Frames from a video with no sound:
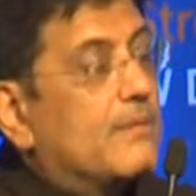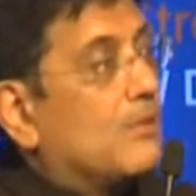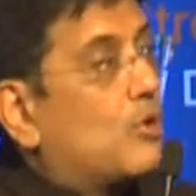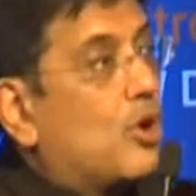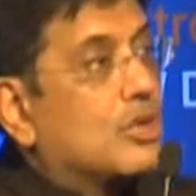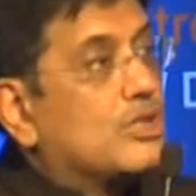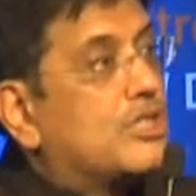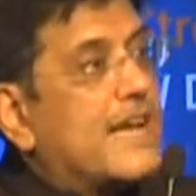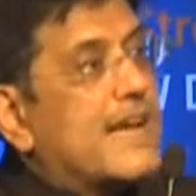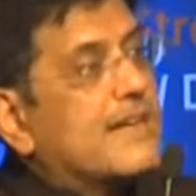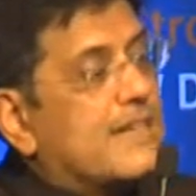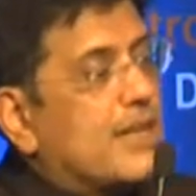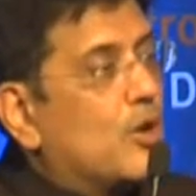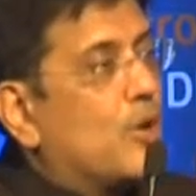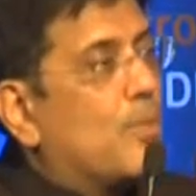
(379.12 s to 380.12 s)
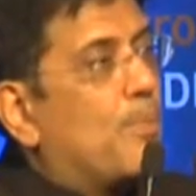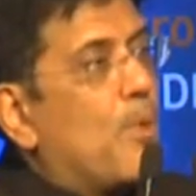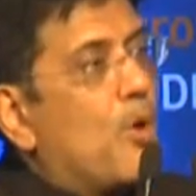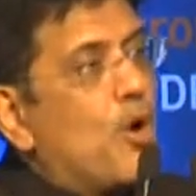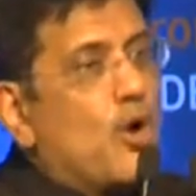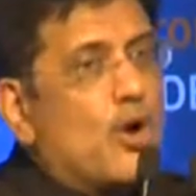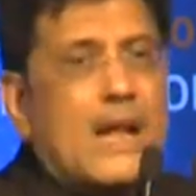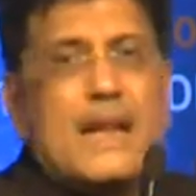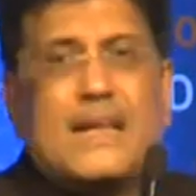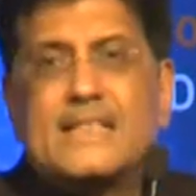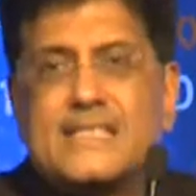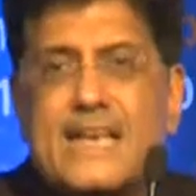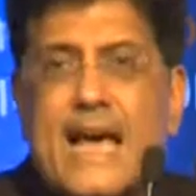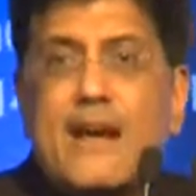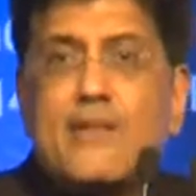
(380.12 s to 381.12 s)
Constantinople,
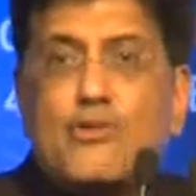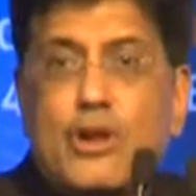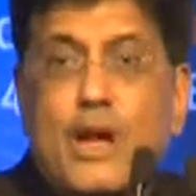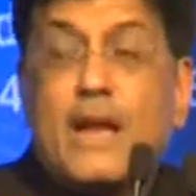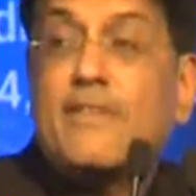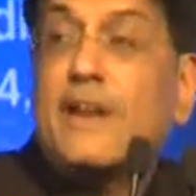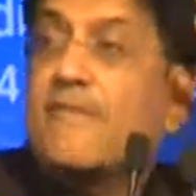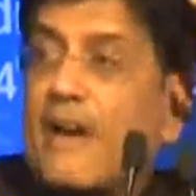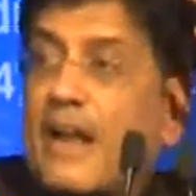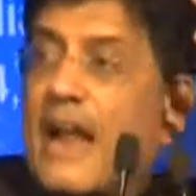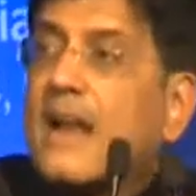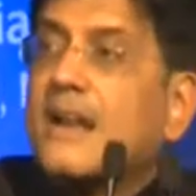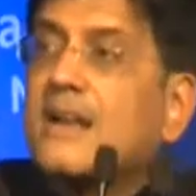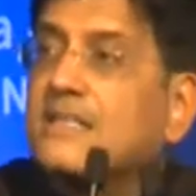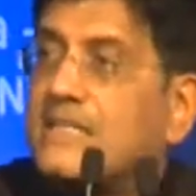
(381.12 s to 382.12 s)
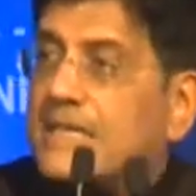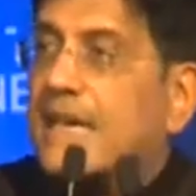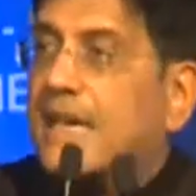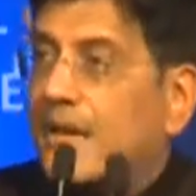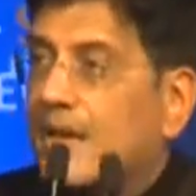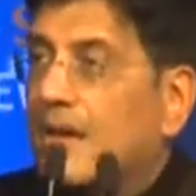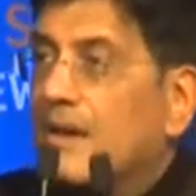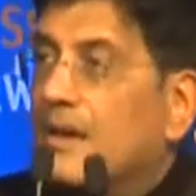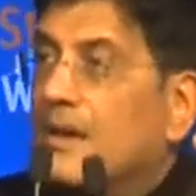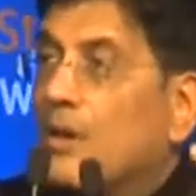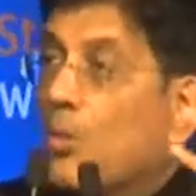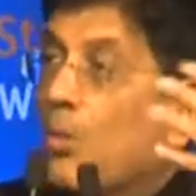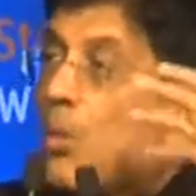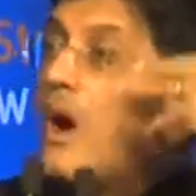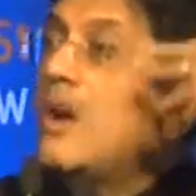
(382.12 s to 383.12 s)
Alexandria, even Varanasi
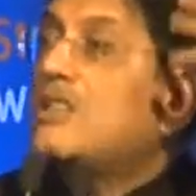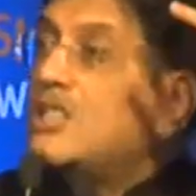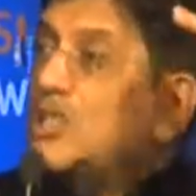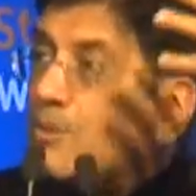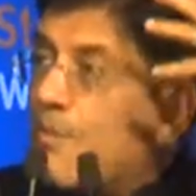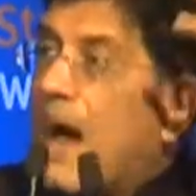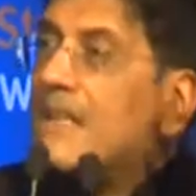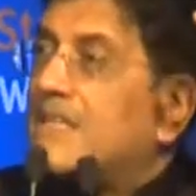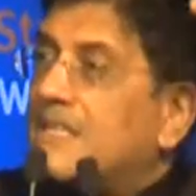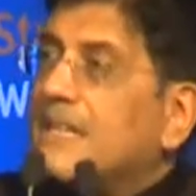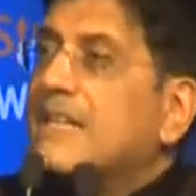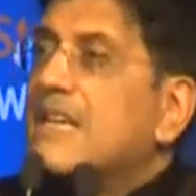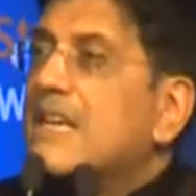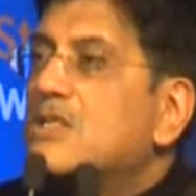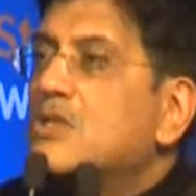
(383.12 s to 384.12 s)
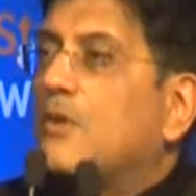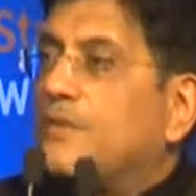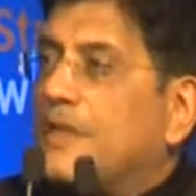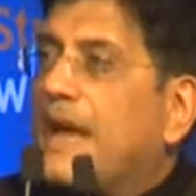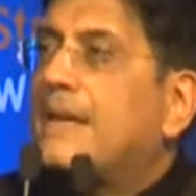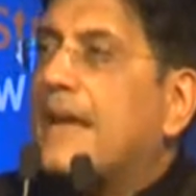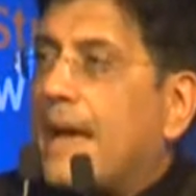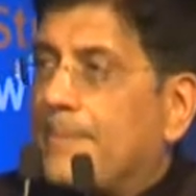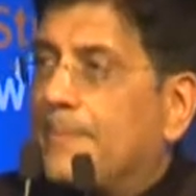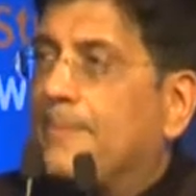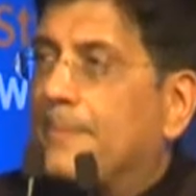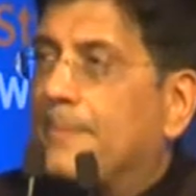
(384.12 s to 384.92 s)
were smart cities of their time.